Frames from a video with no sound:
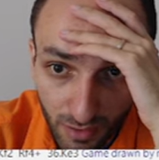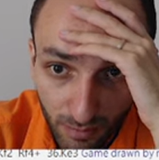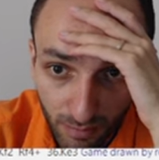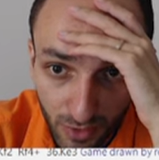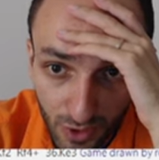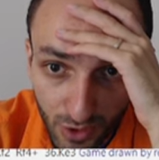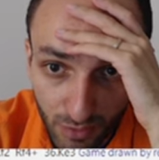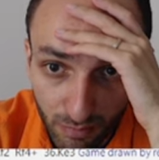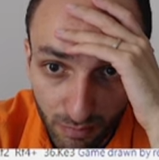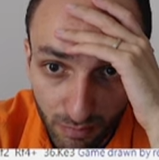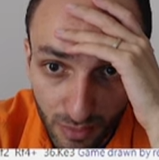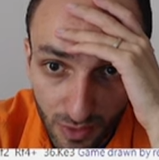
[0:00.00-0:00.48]

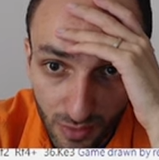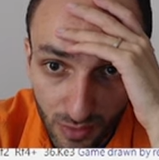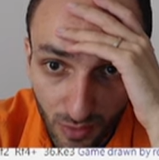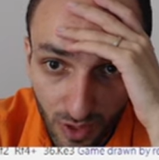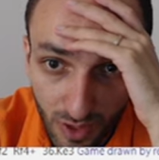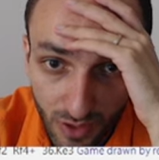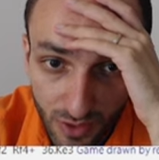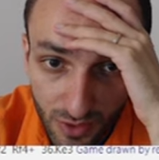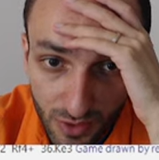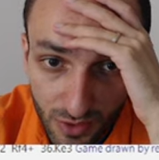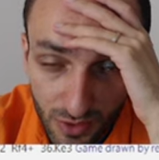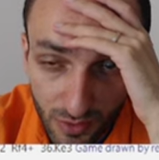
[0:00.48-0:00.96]
bishop
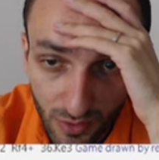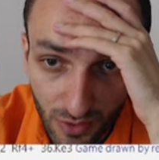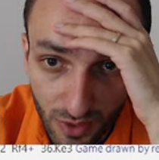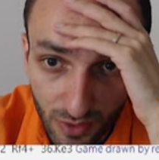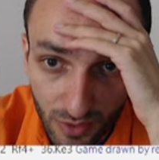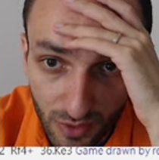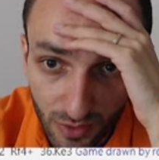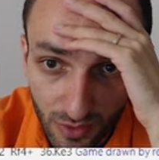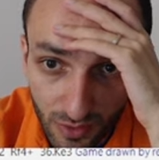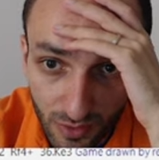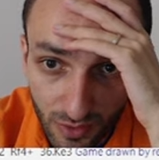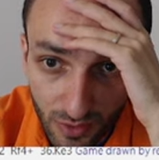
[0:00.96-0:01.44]
b1 so I
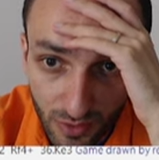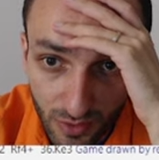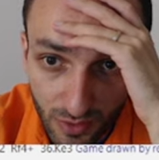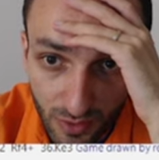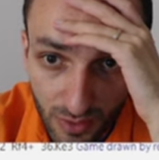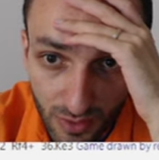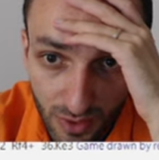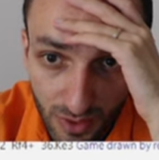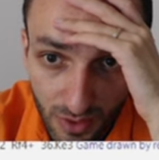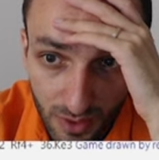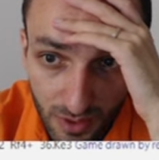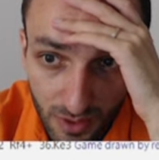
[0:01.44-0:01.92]
took
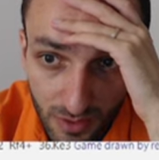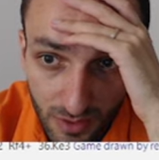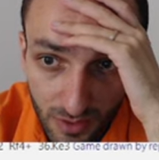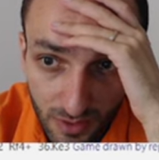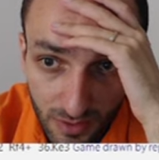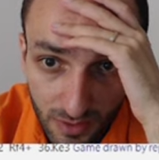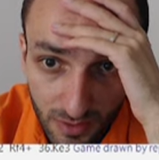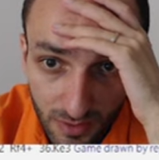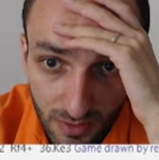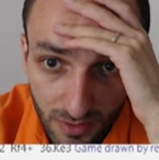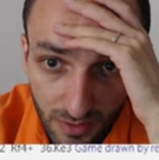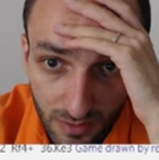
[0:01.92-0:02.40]

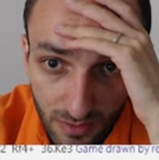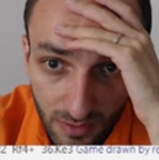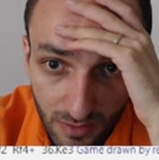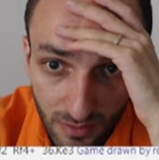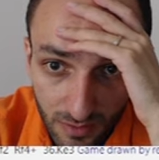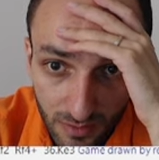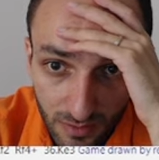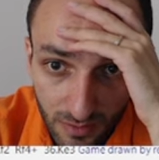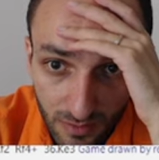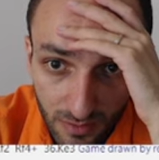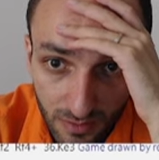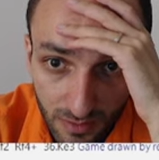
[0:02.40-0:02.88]

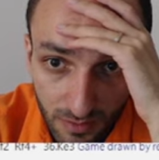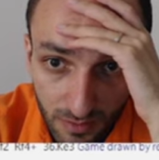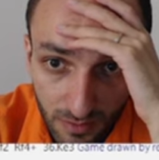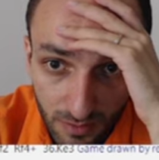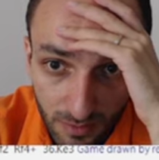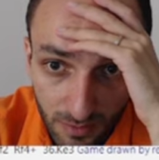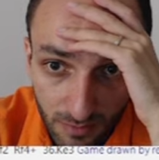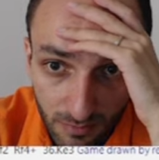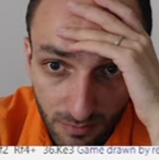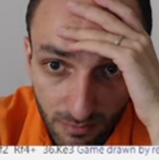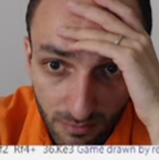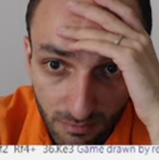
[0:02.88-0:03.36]

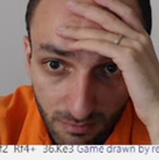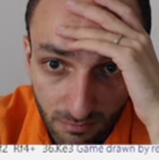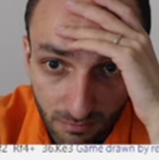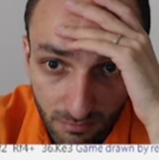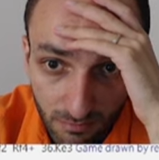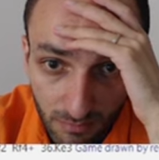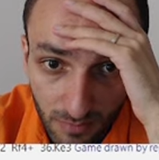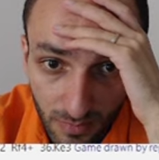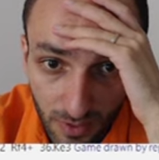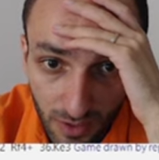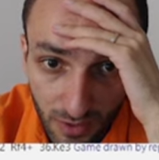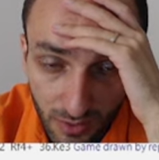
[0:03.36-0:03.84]
um,
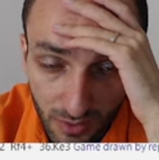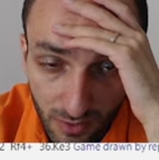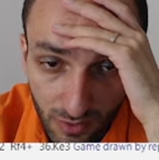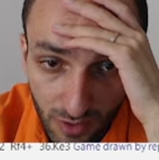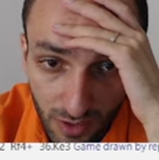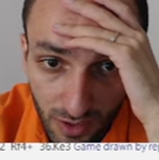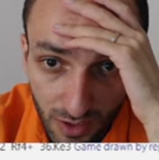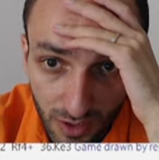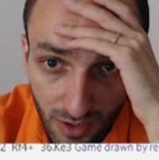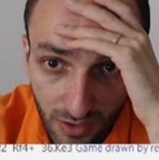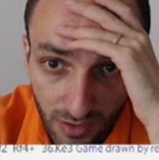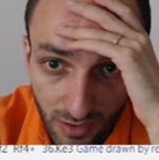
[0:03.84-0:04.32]
I took
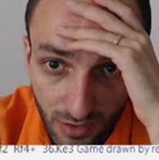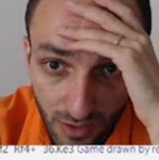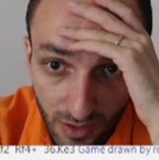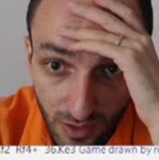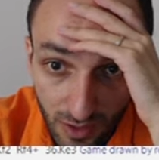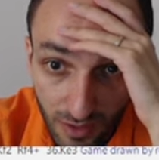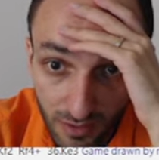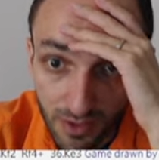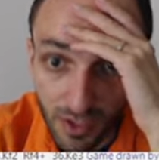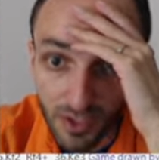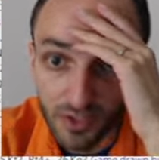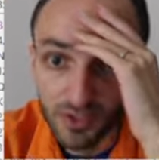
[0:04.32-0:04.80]

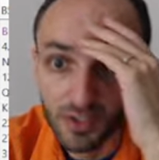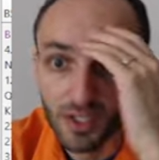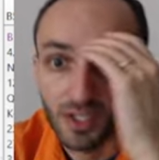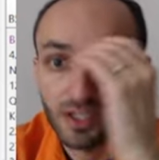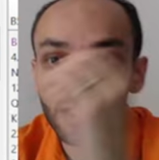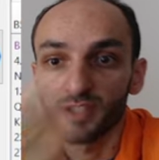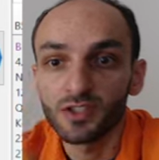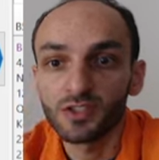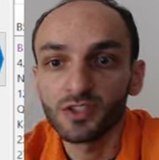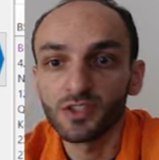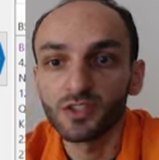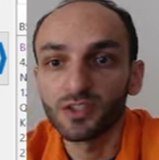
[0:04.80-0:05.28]
here yes I
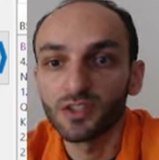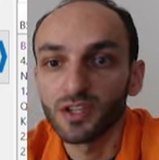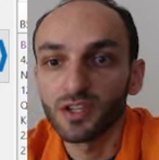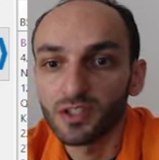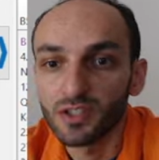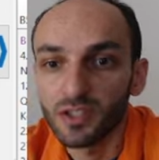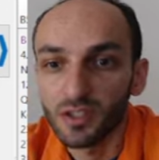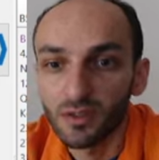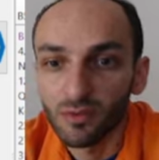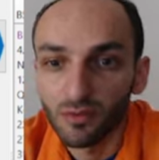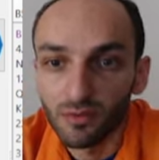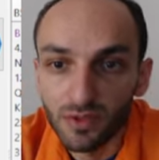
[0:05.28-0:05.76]
guess he
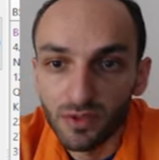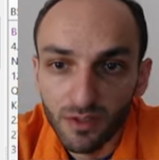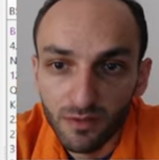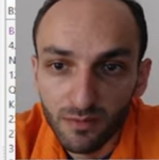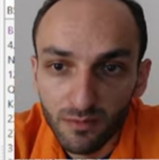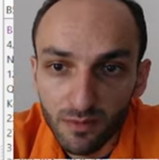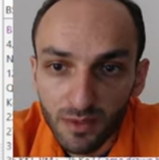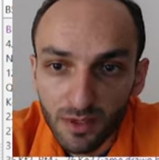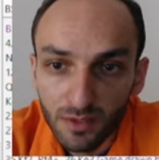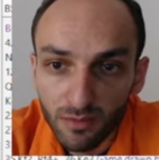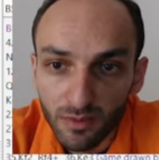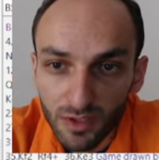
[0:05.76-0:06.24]
takes d would
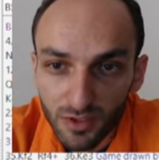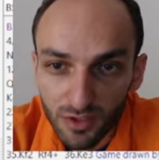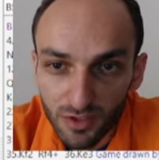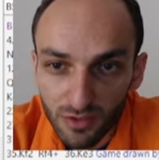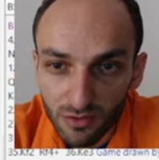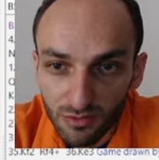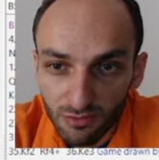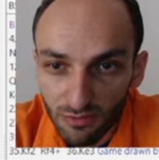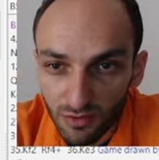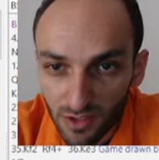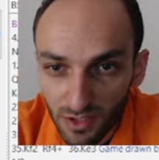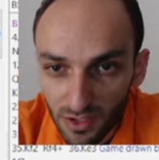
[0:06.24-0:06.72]
have been much
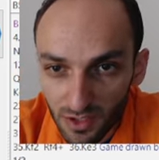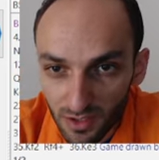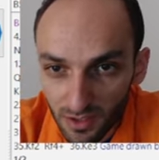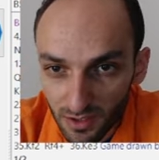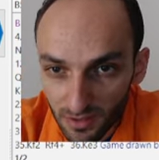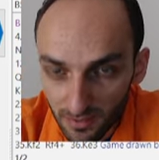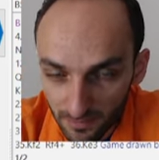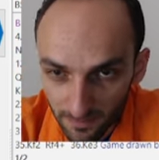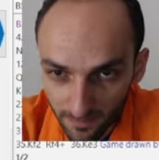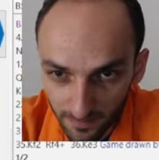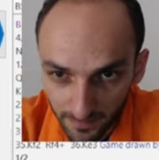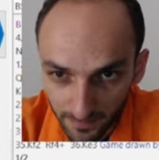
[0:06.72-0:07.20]
stronger